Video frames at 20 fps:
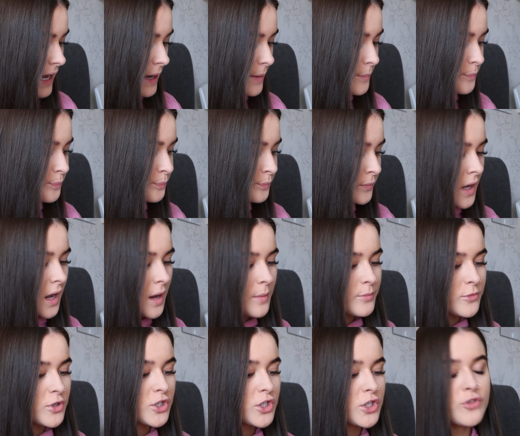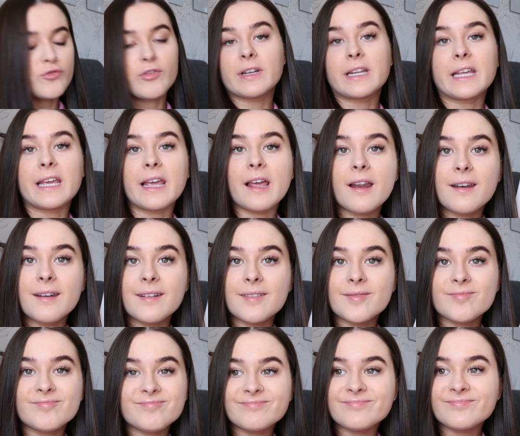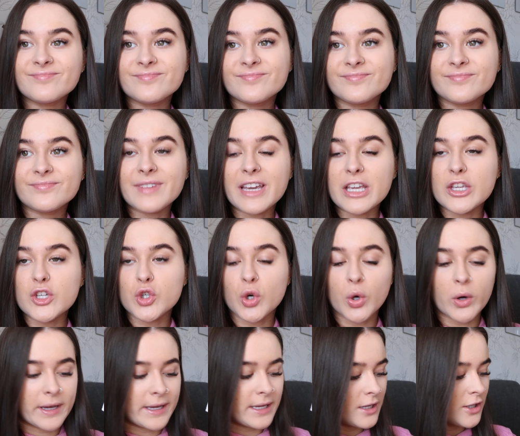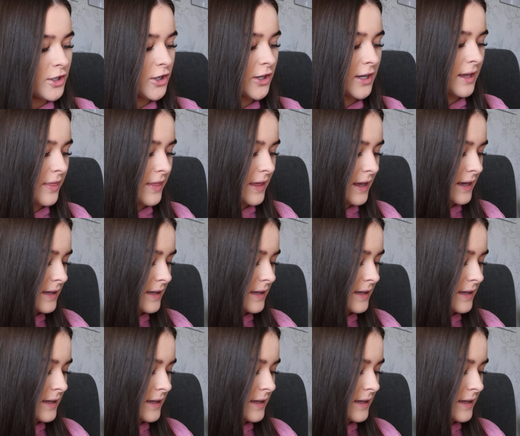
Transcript: yeah I'm just gonna really enjoy looking at